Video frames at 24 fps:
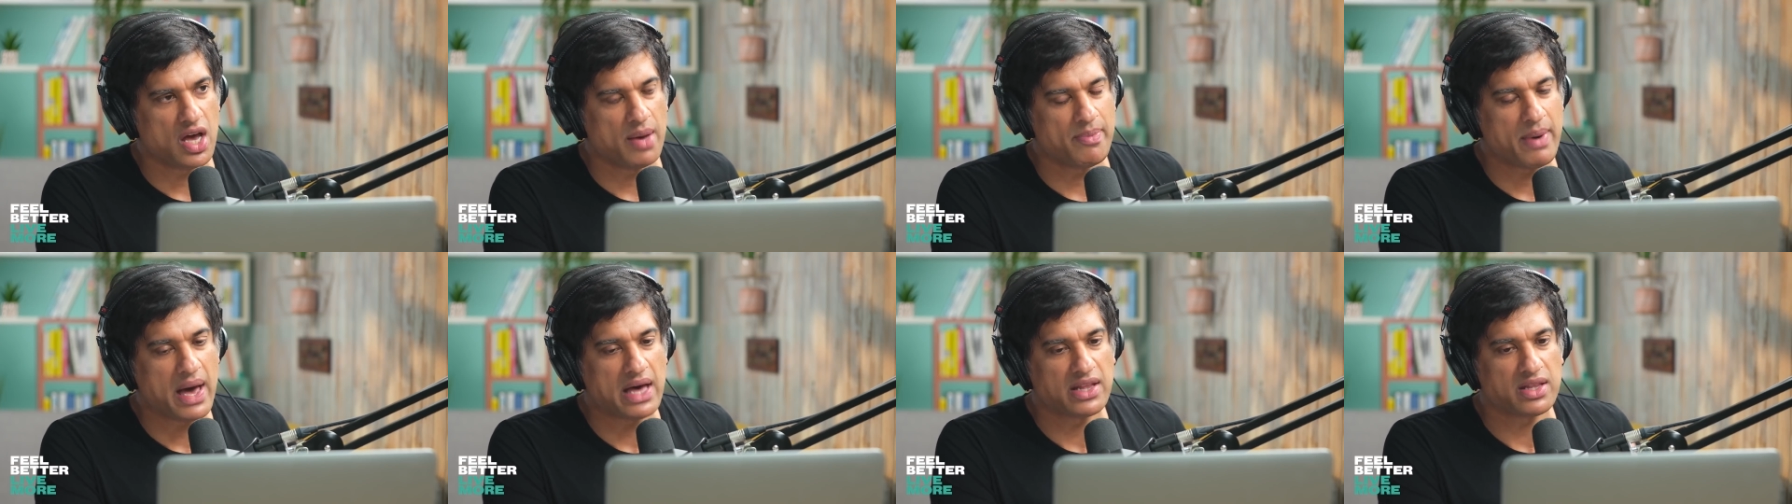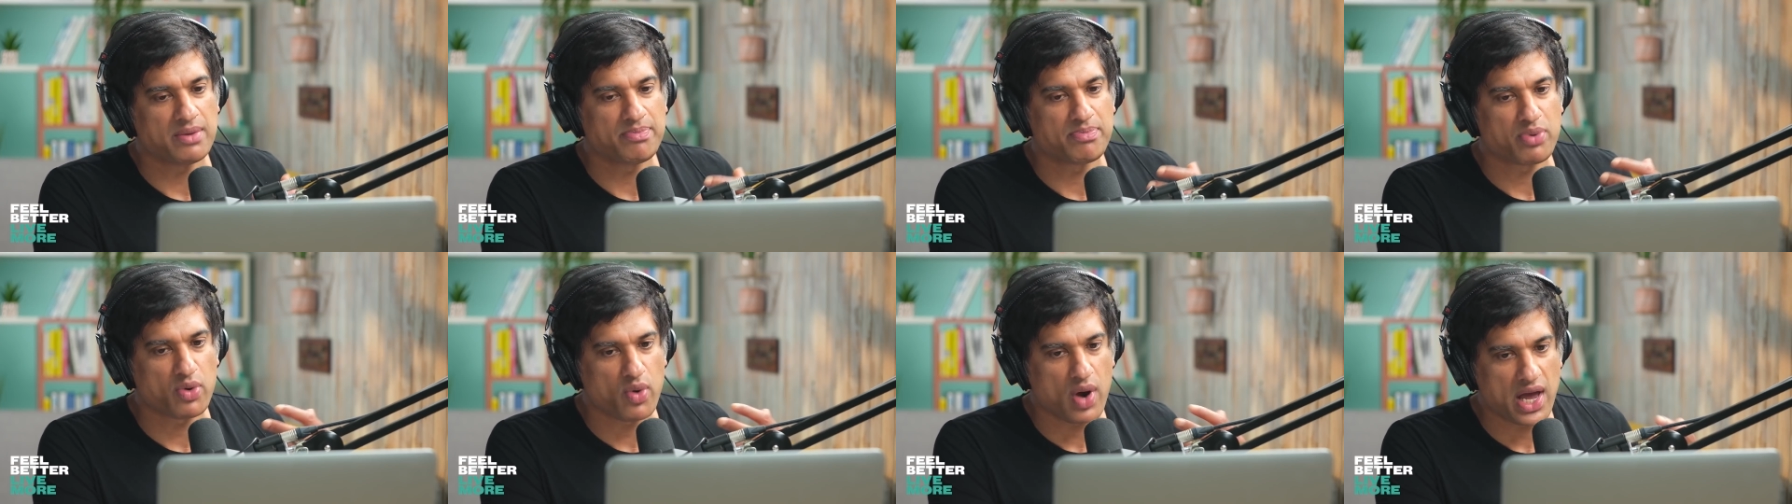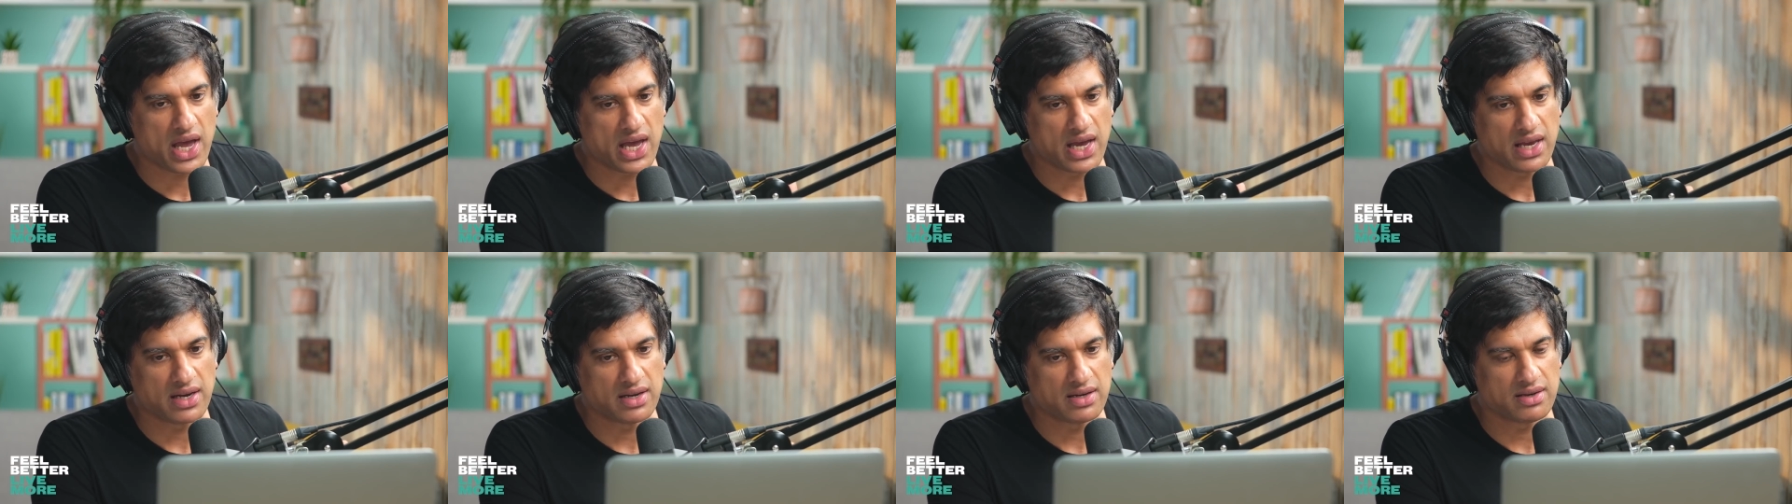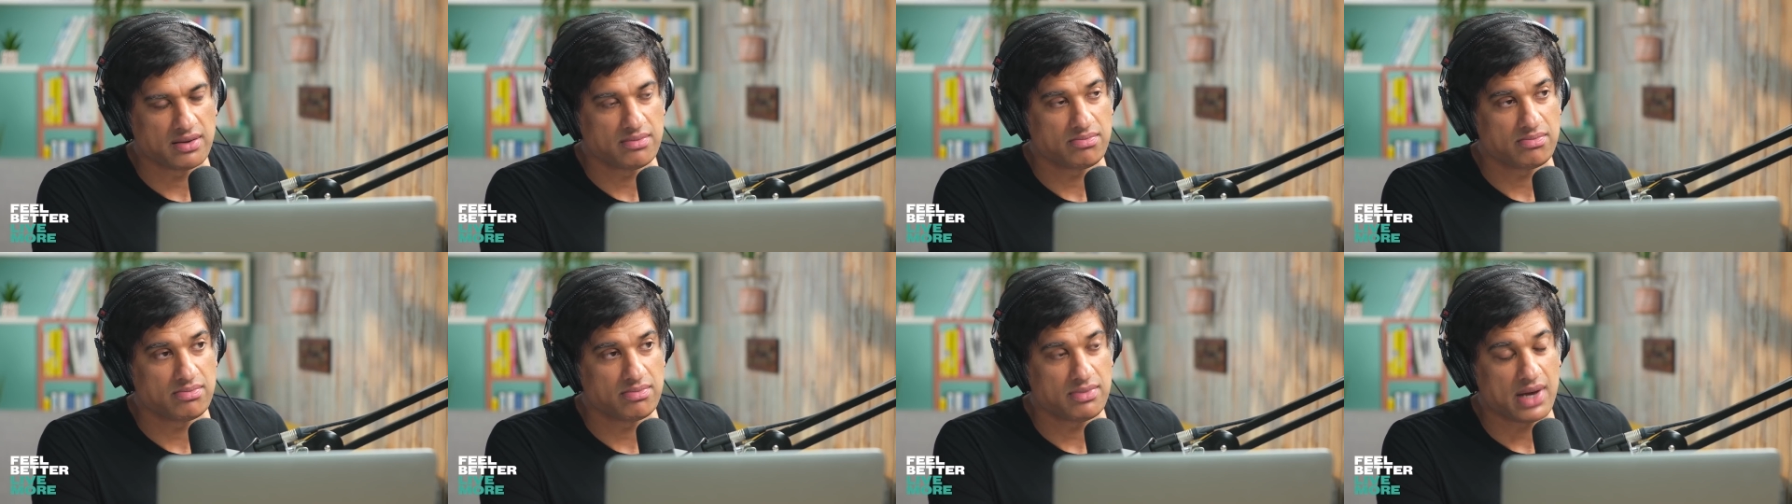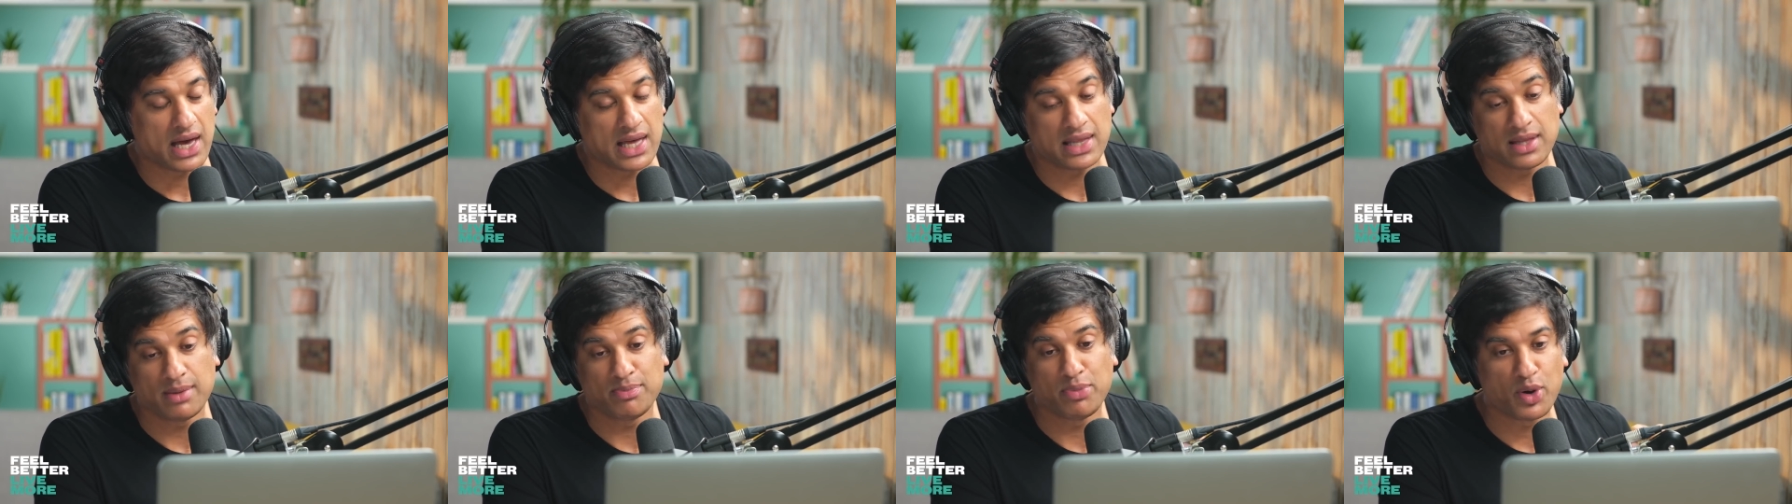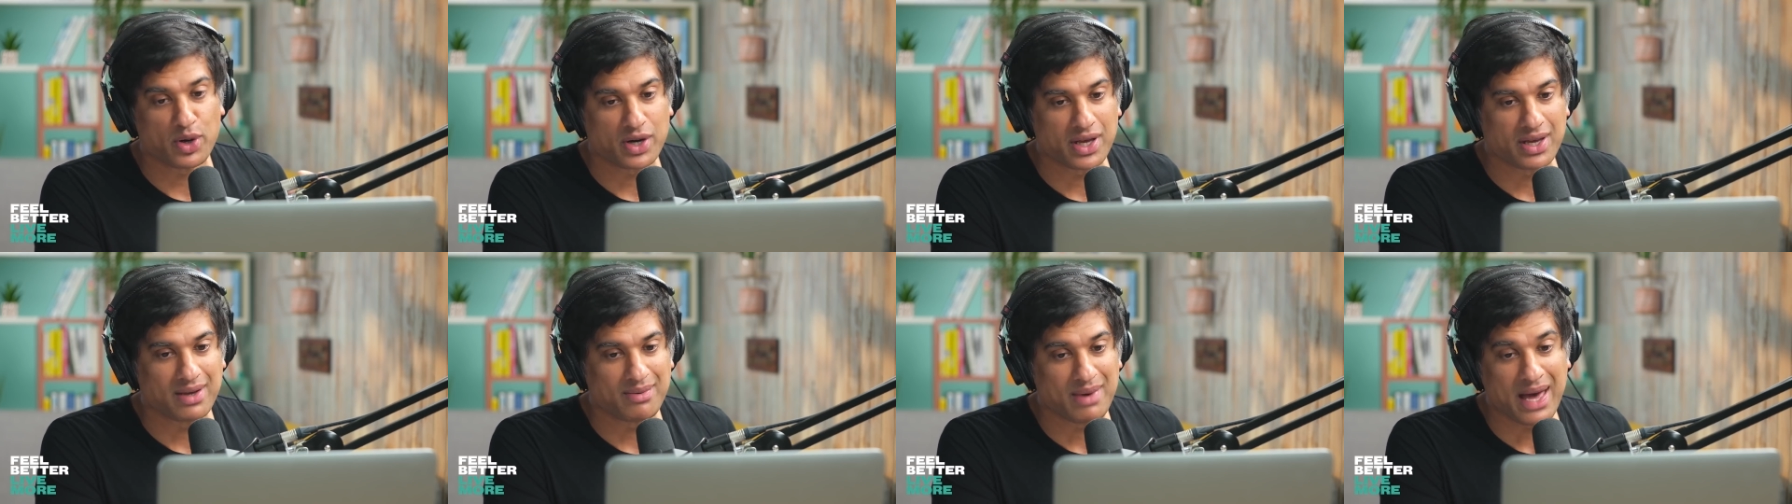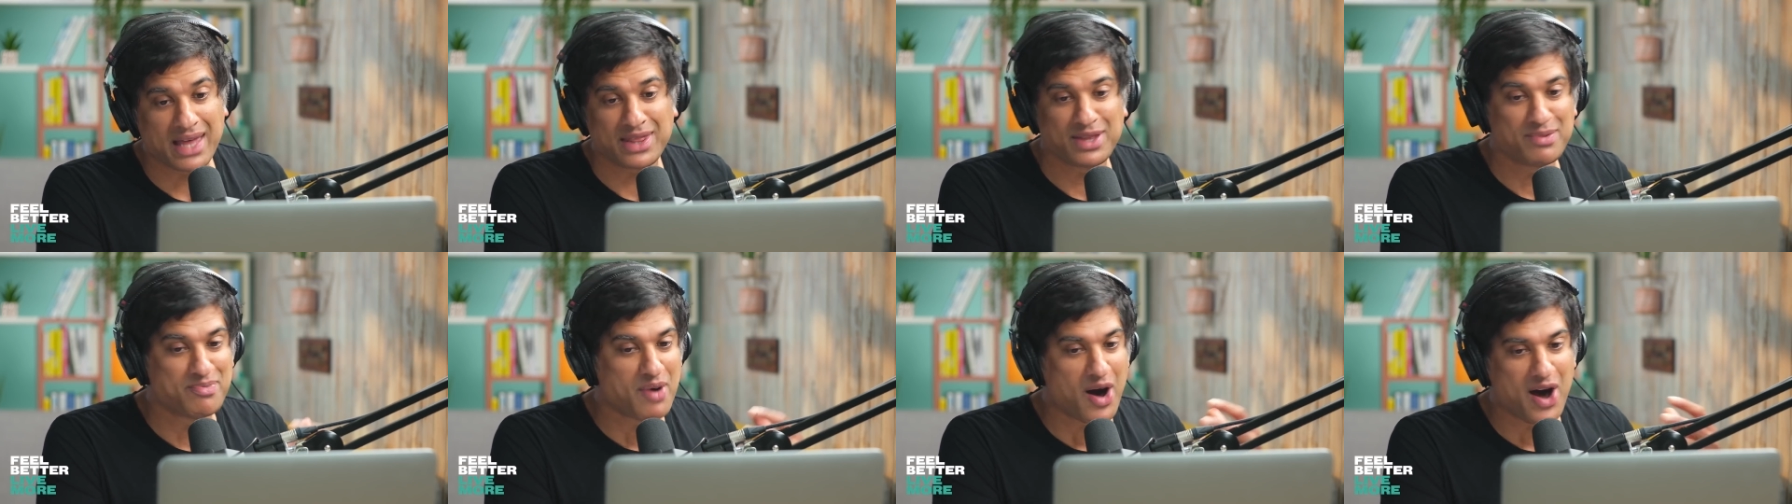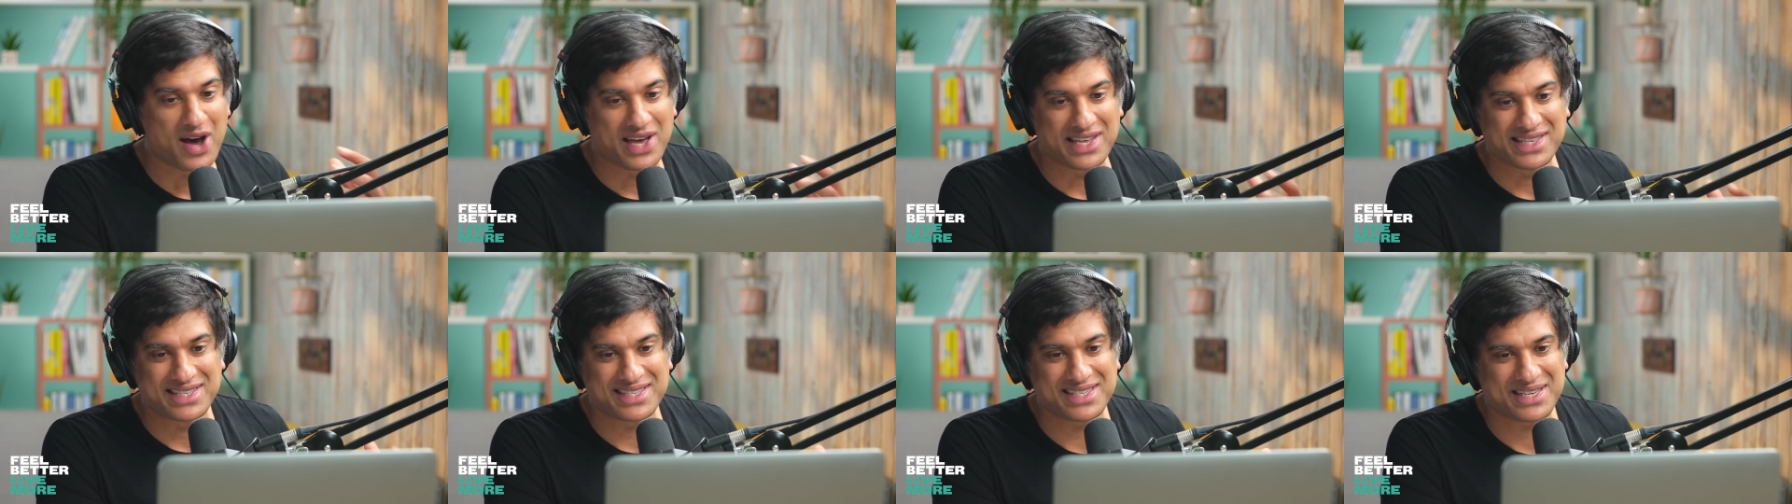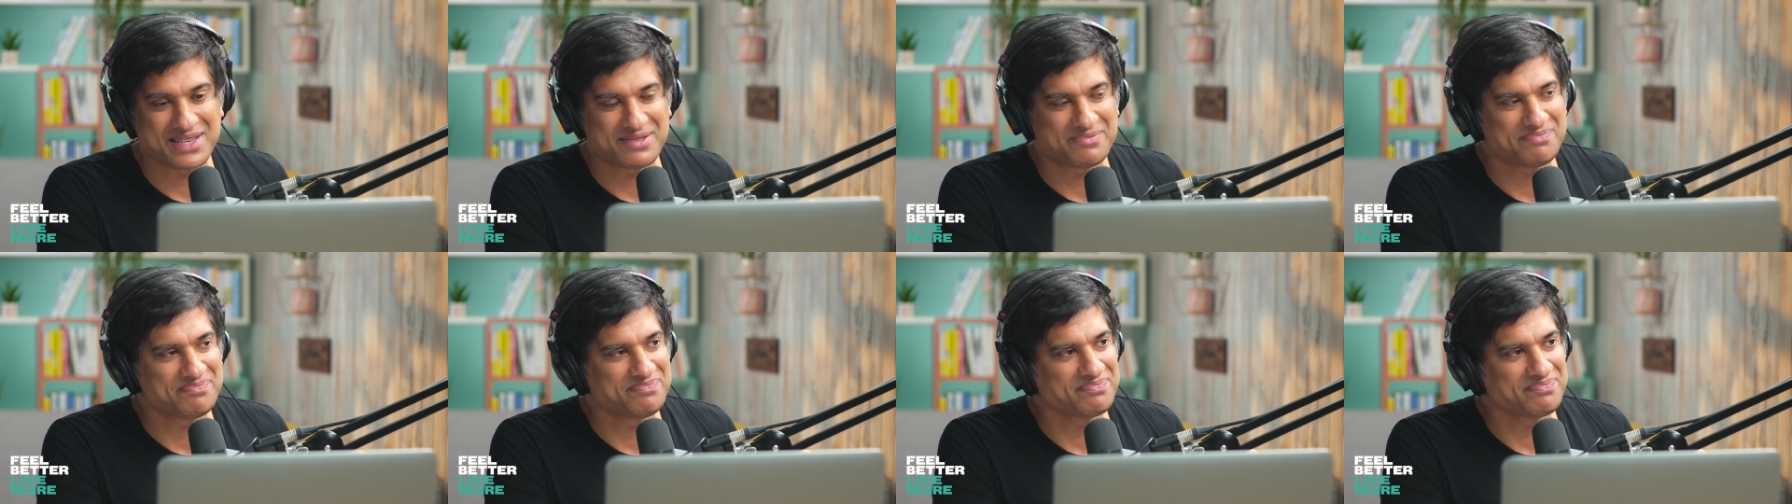about the brain and the body and the mind,